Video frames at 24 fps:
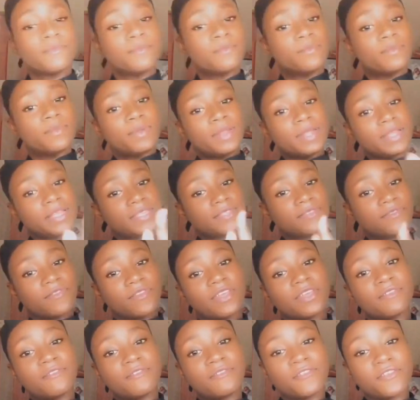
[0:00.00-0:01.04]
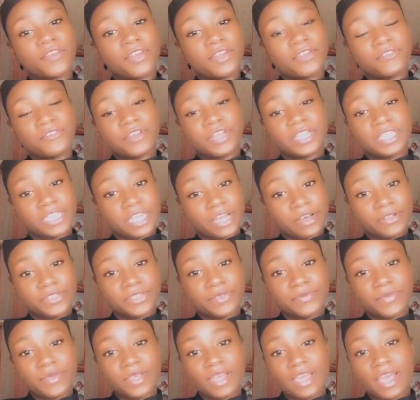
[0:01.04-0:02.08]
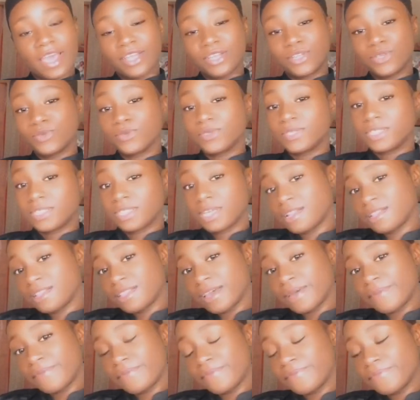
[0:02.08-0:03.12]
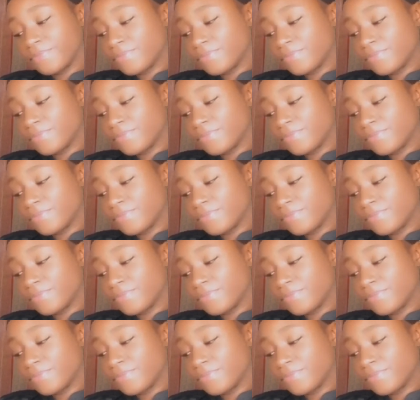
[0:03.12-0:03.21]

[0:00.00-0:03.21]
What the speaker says: please feel free to reach out to me. I do sell them.